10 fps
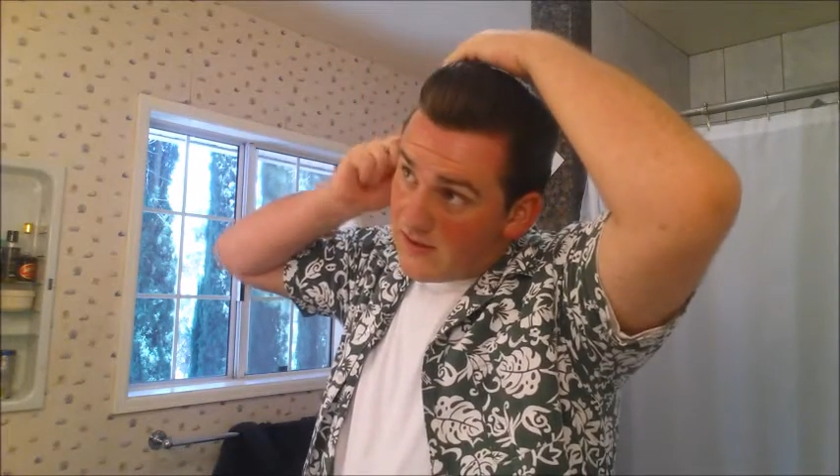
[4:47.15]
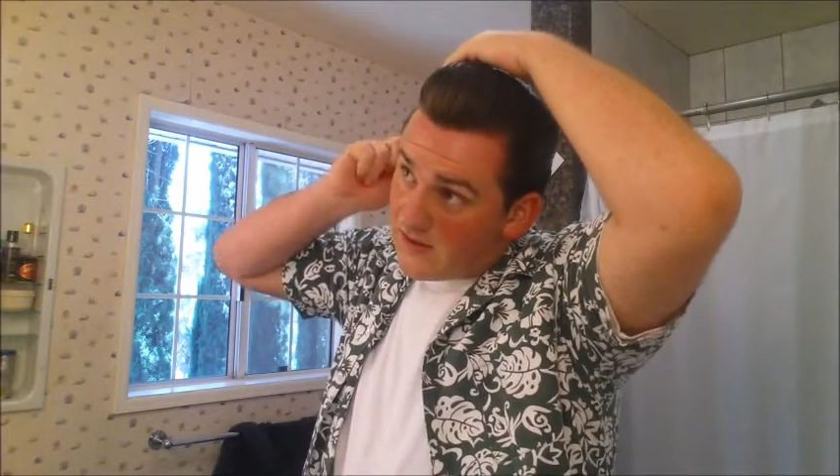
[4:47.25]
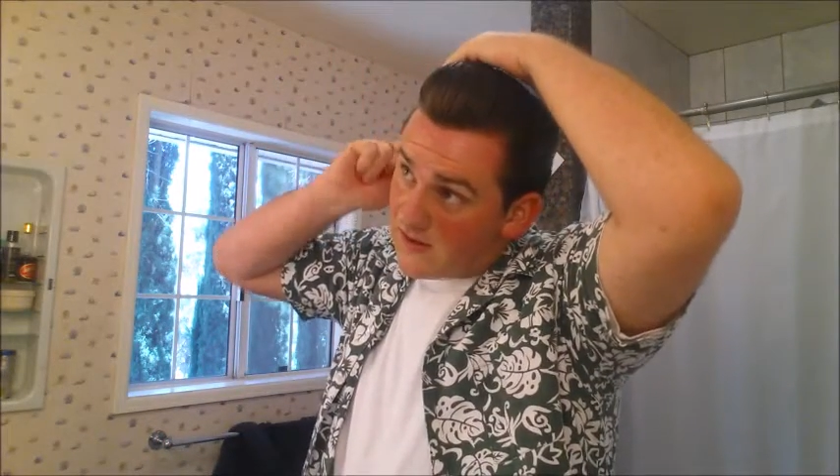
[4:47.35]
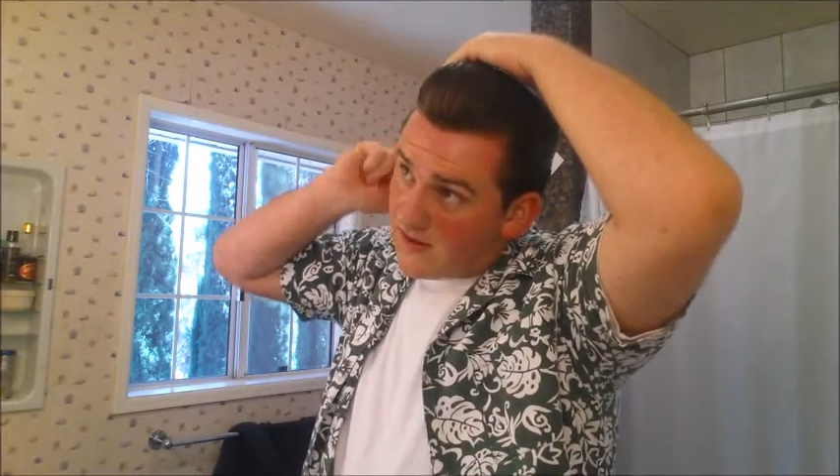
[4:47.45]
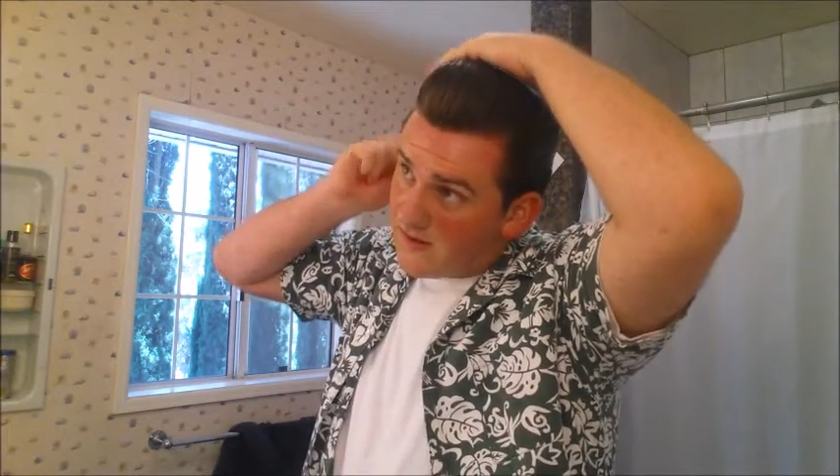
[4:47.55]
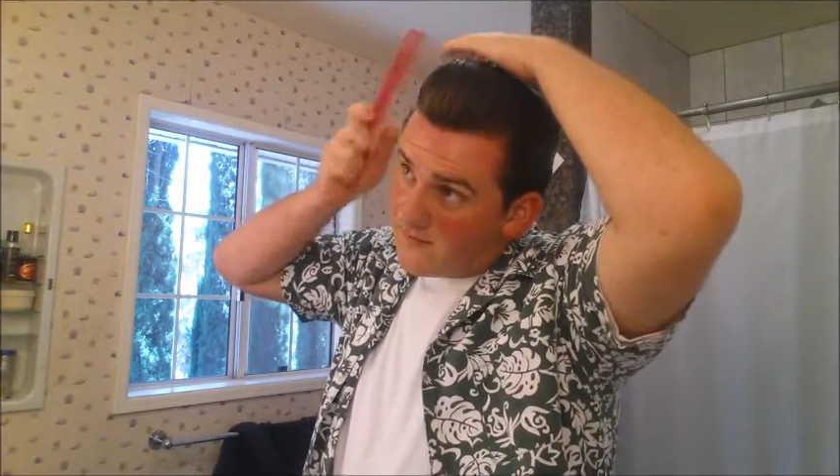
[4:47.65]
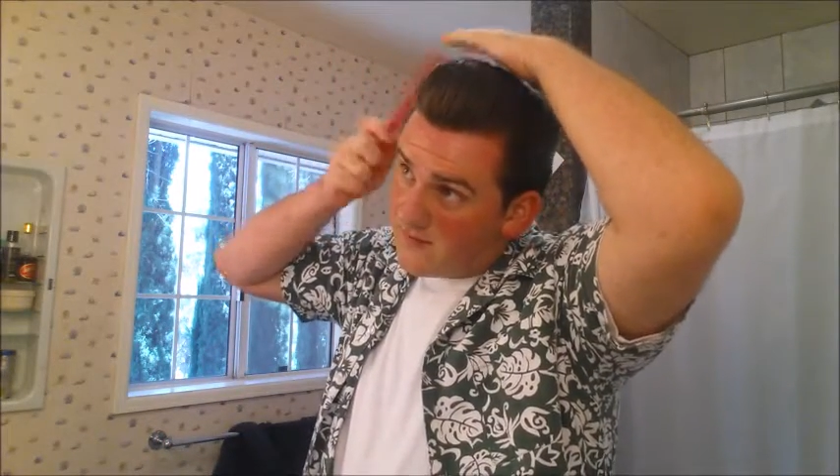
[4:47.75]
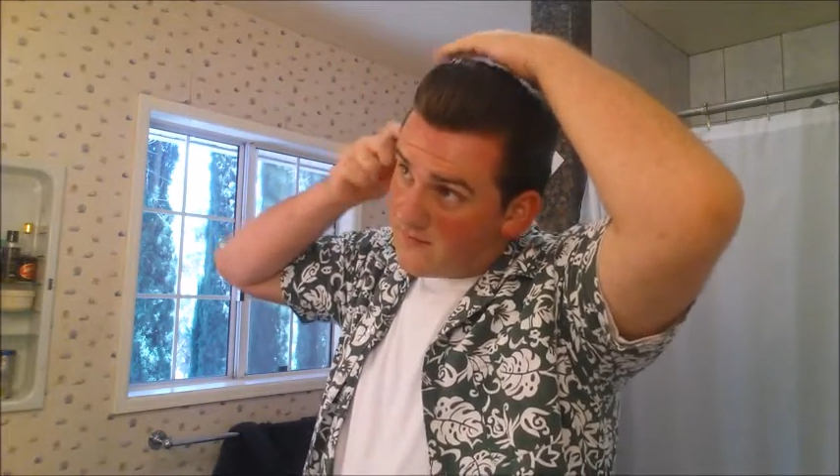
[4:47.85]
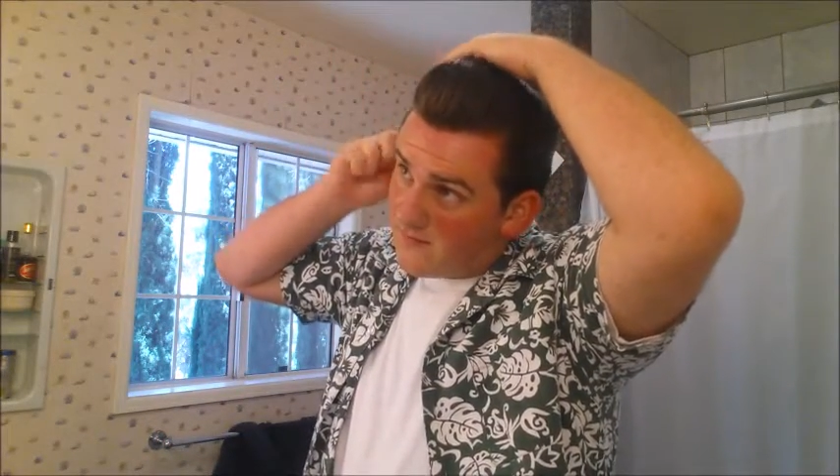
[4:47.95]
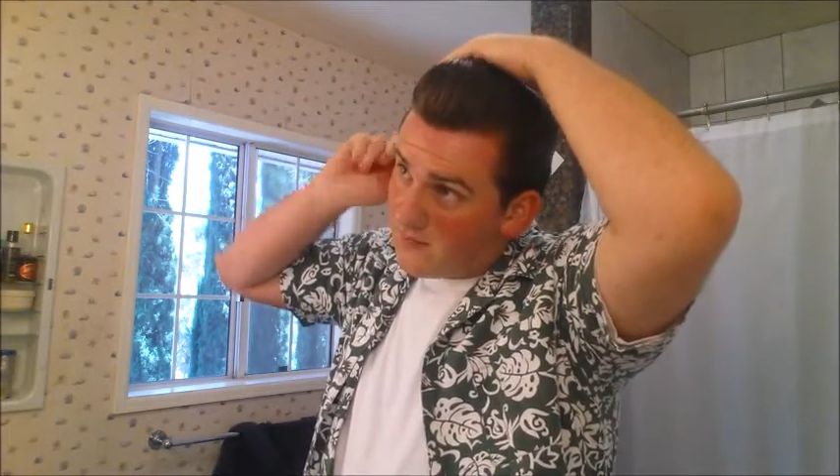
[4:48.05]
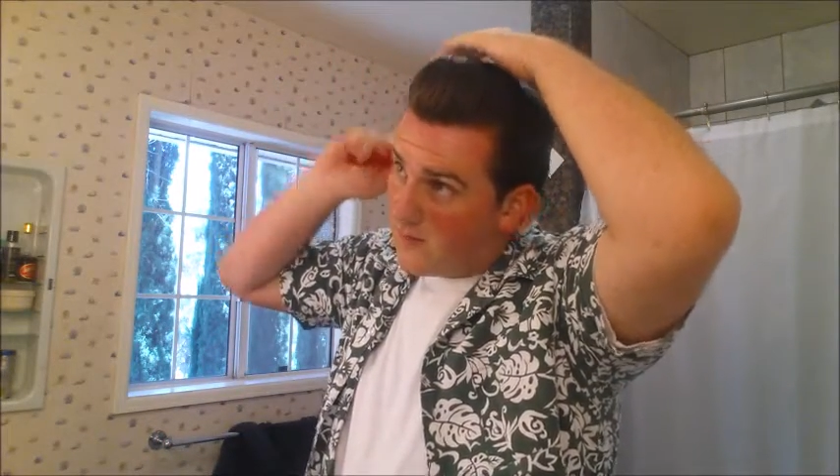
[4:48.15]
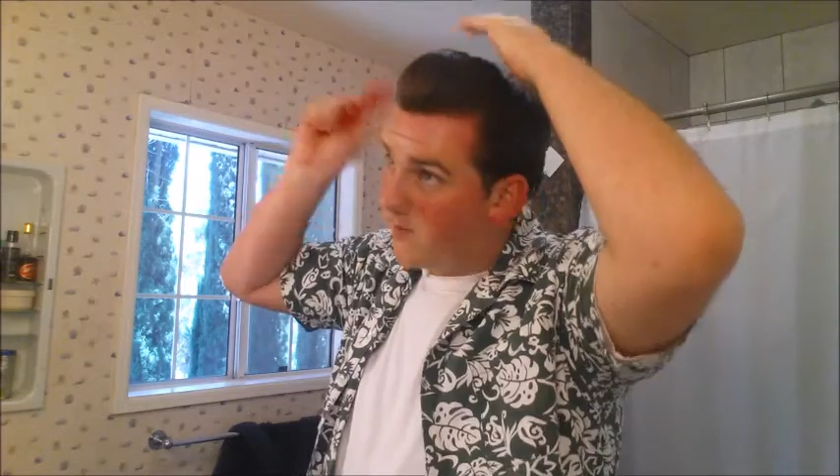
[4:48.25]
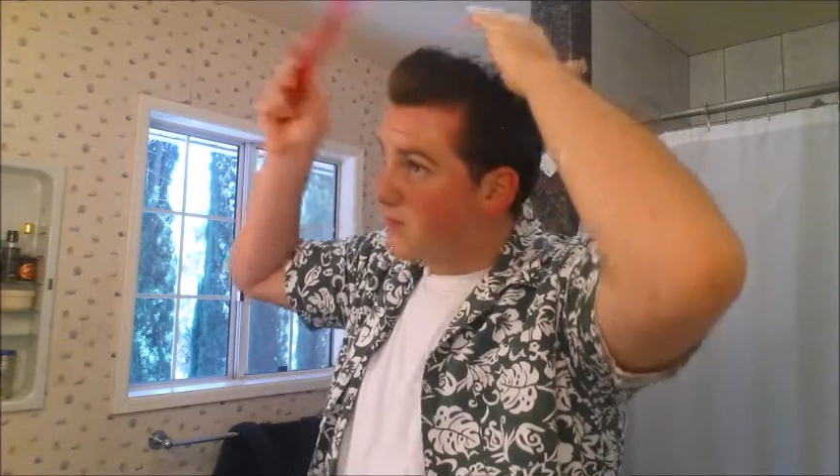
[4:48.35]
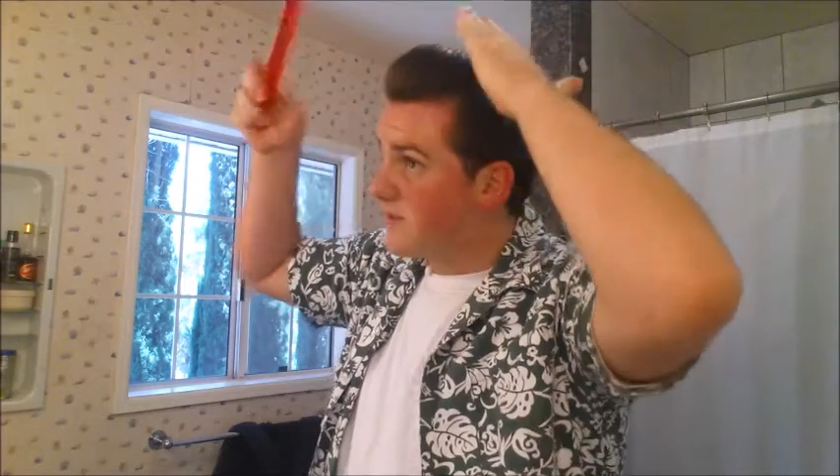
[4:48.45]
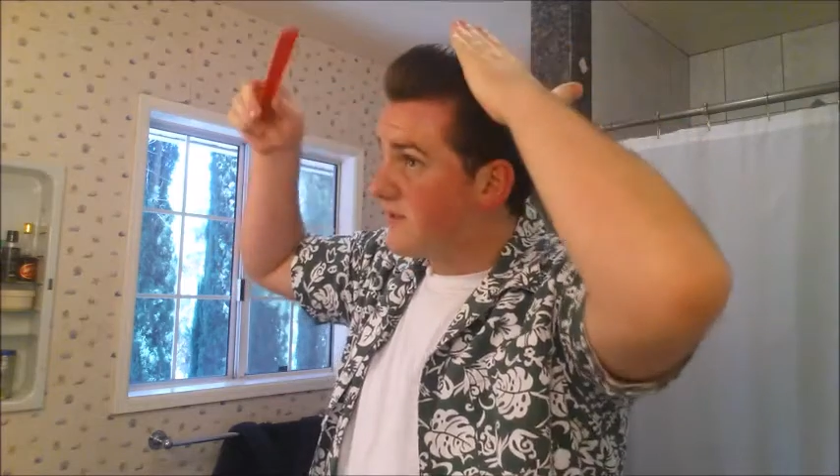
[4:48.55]
and a lot of the
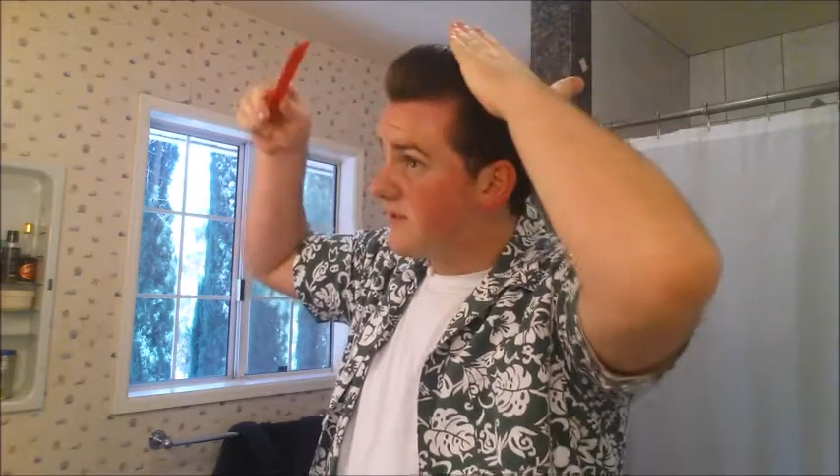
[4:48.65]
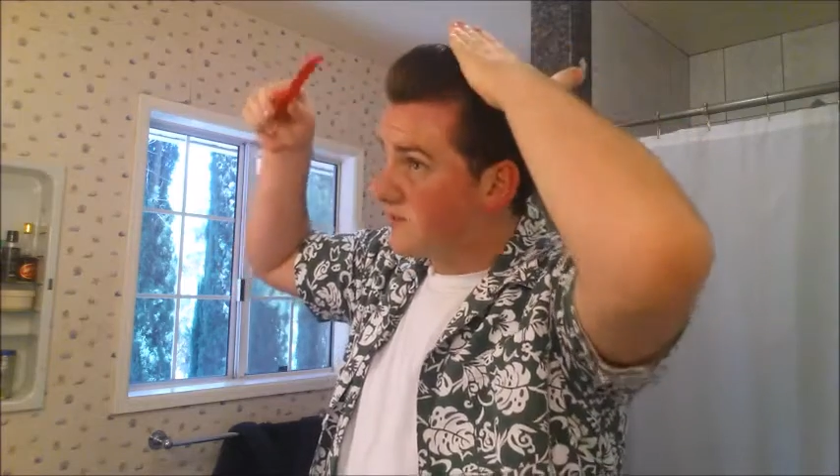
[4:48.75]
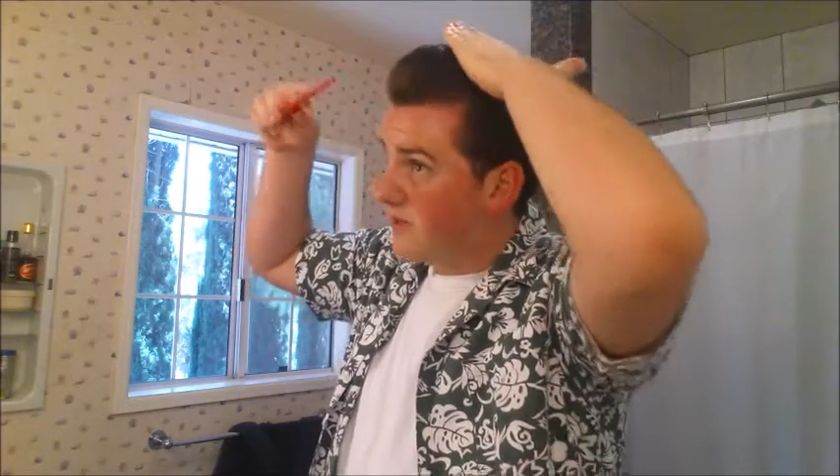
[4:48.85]
foreign brews that I've